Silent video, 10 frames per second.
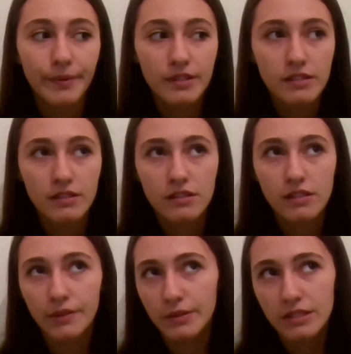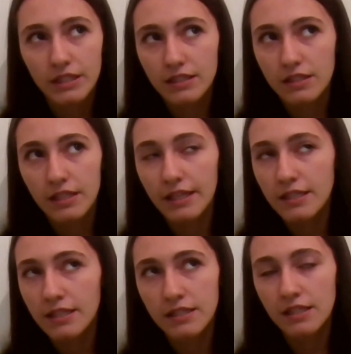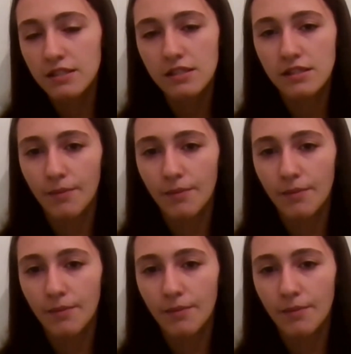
He was he was sixty he, sixty